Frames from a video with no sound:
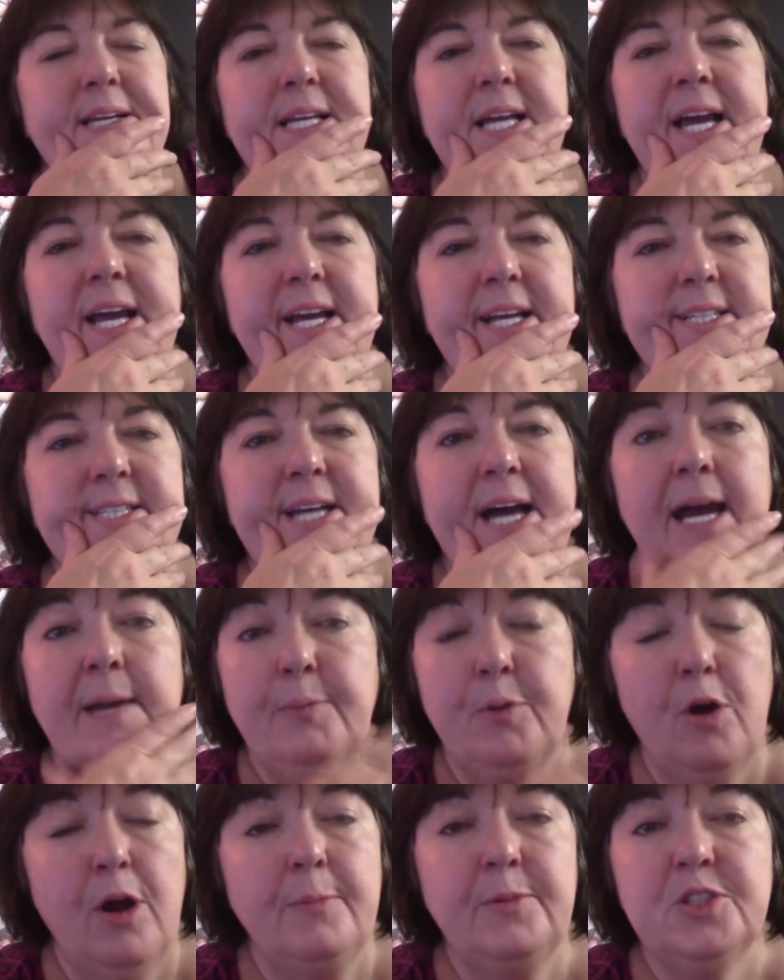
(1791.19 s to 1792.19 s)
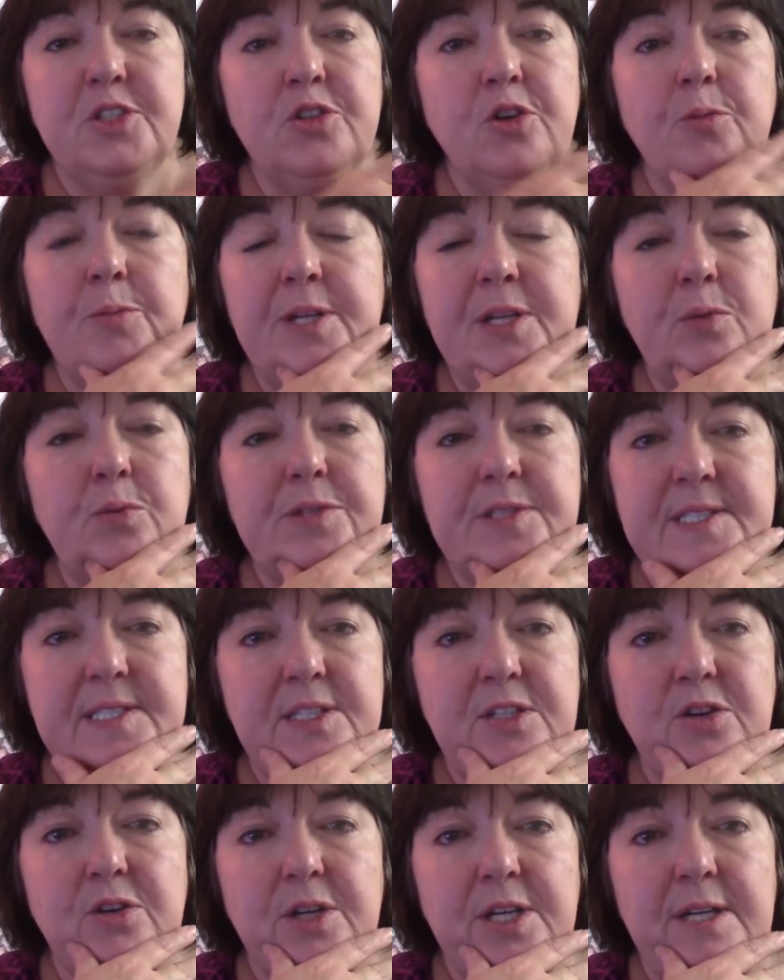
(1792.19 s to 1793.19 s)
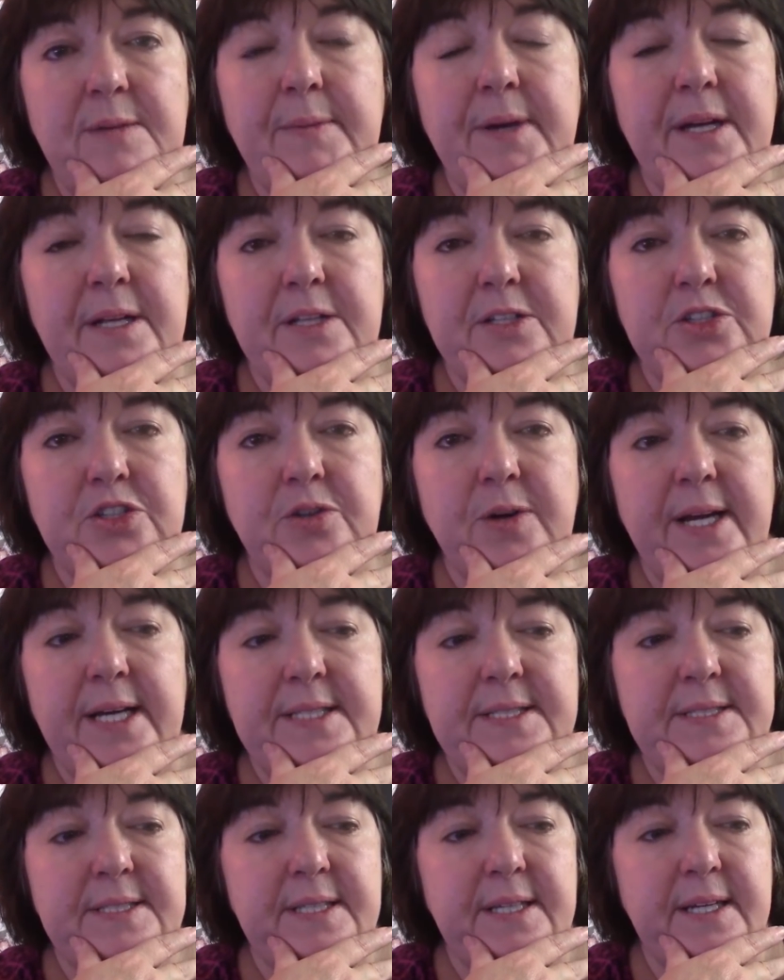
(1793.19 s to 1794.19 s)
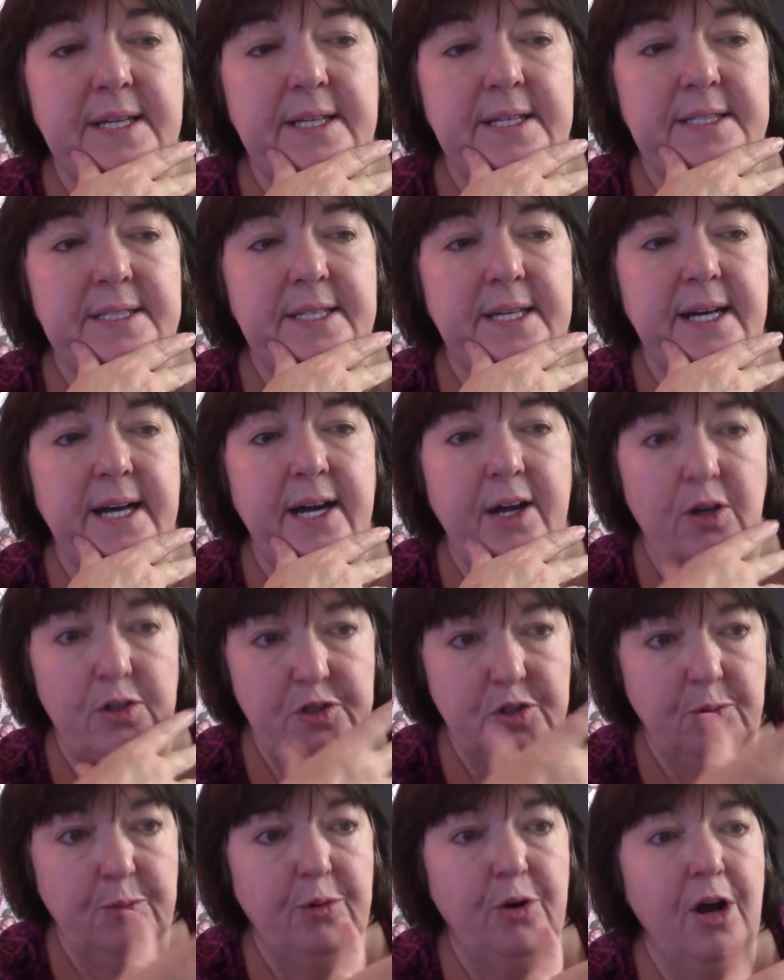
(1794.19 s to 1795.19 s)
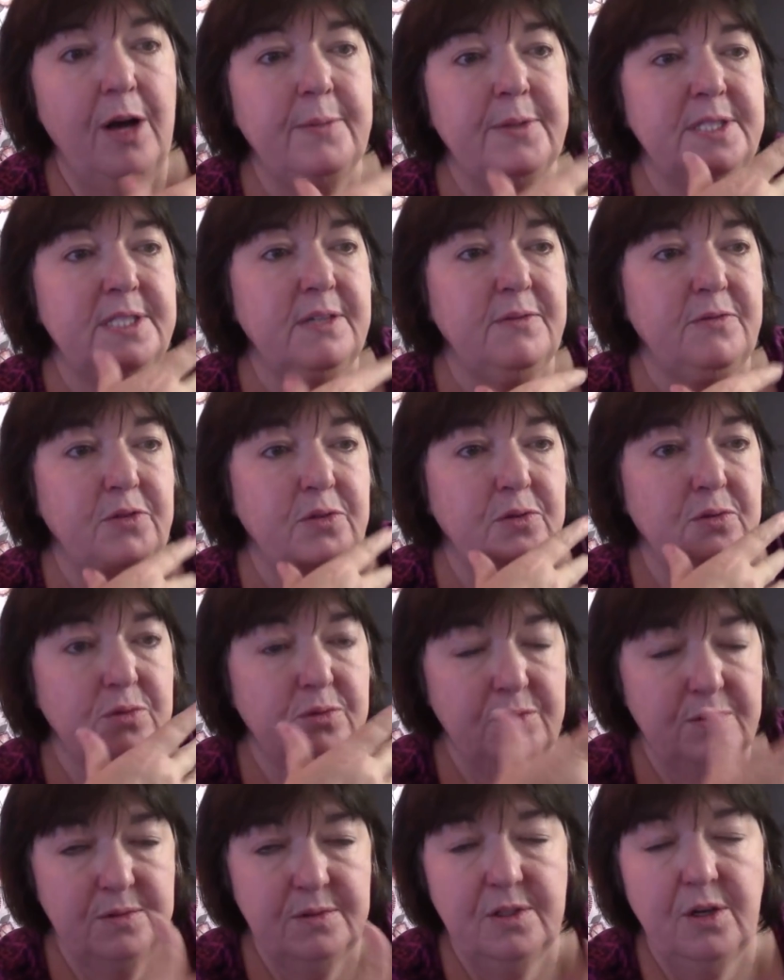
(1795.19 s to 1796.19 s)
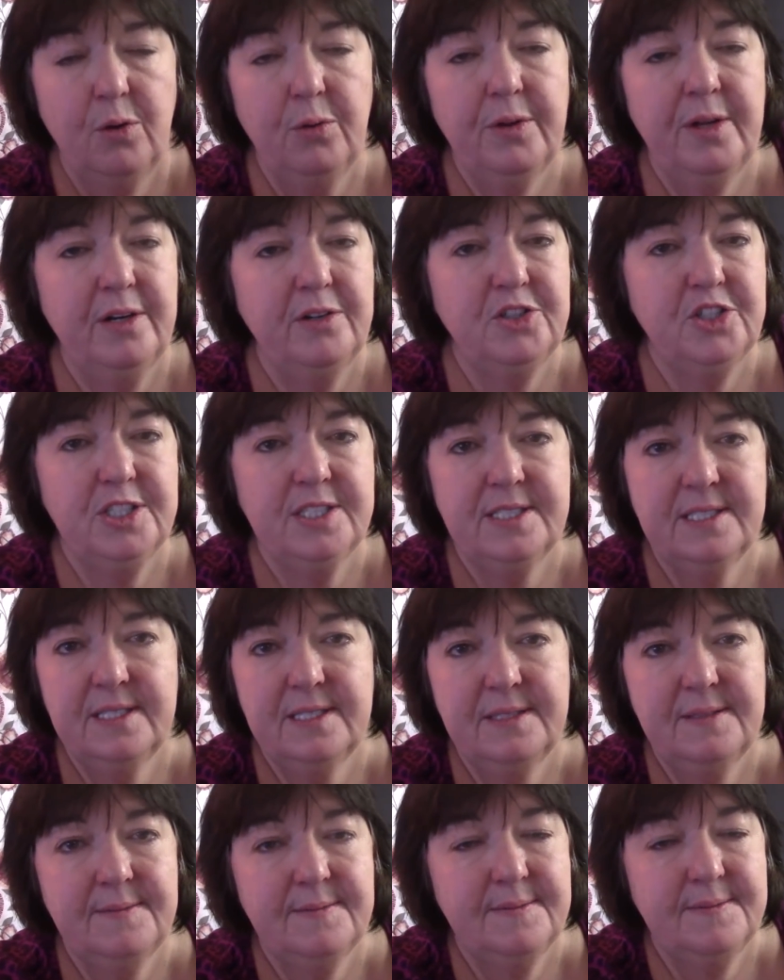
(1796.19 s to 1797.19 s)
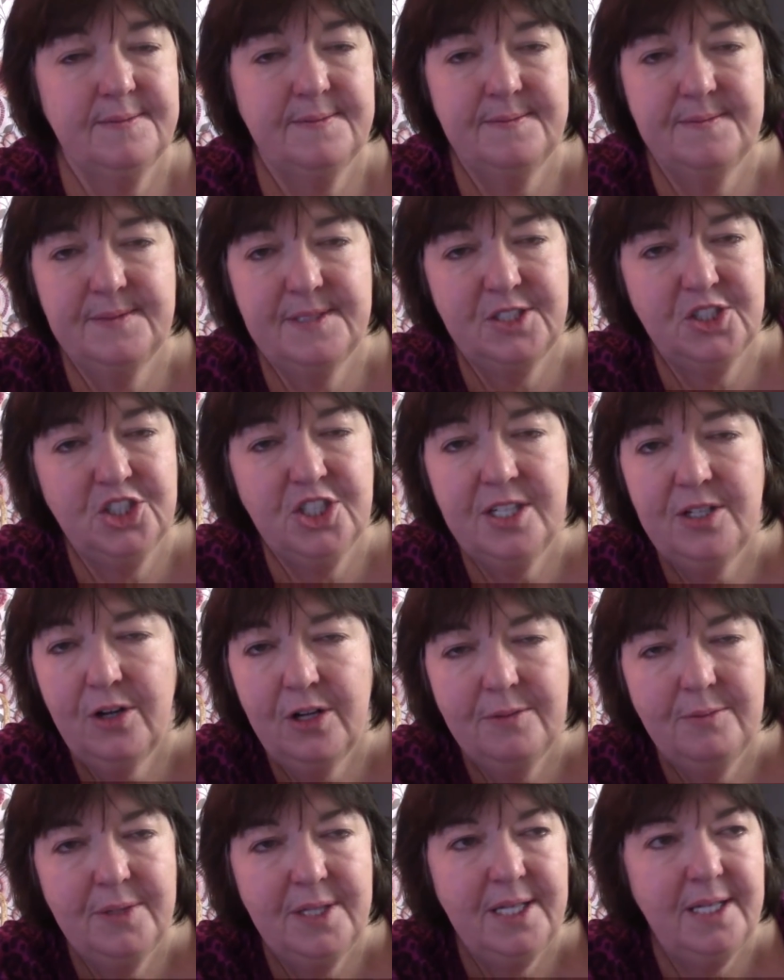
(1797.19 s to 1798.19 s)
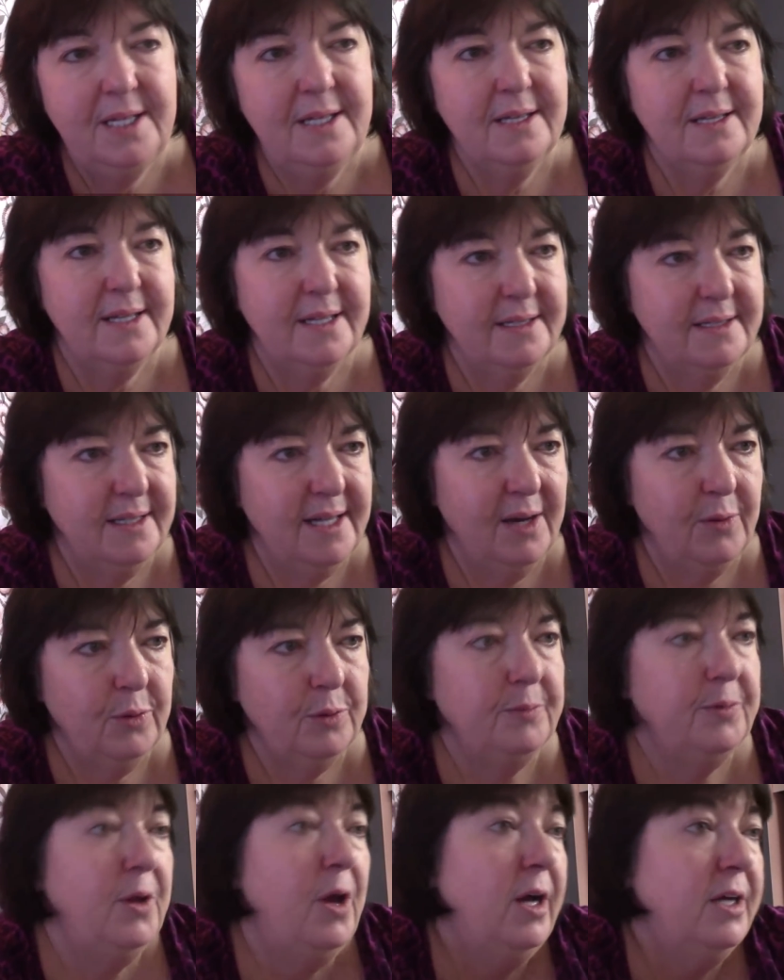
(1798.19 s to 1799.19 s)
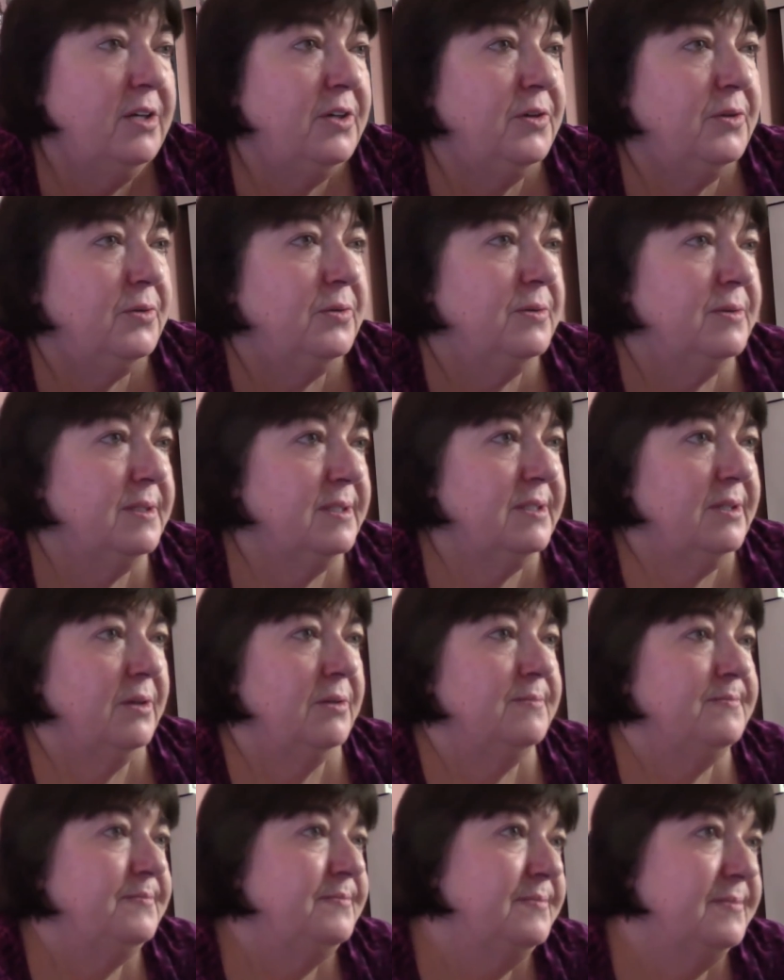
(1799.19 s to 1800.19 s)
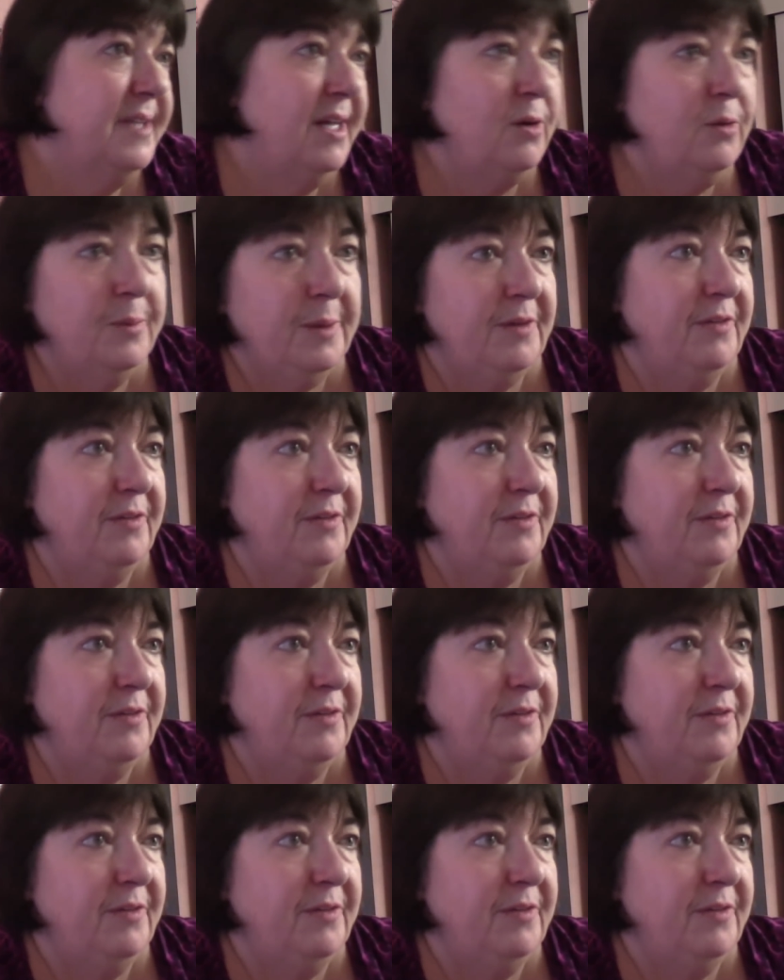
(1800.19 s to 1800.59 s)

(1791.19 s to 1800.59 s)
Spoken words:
And I promise nobody will see your email address. And I also promise if you go there just to shit on me, then I will block you. So that will be